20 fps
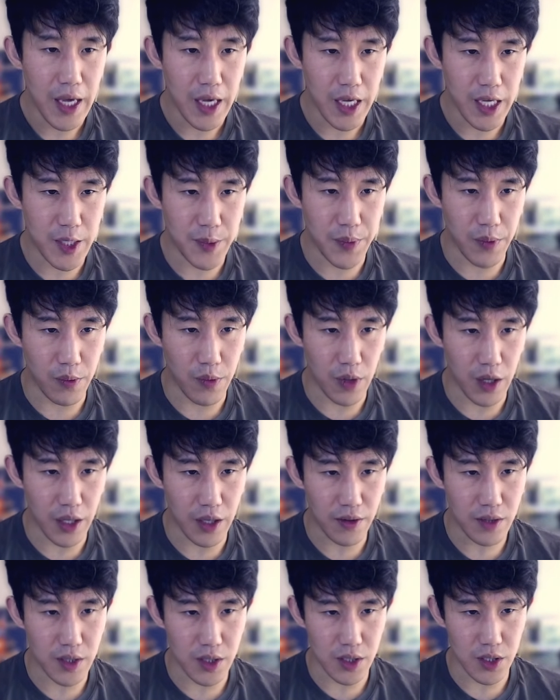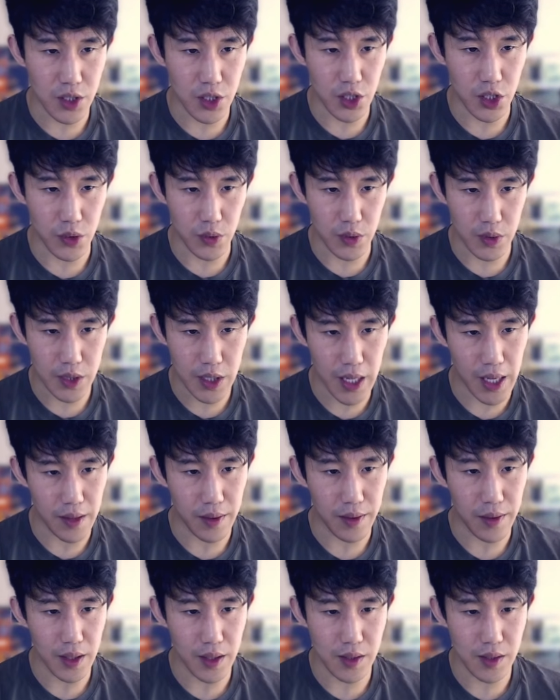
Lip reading: It's been running since June 10th.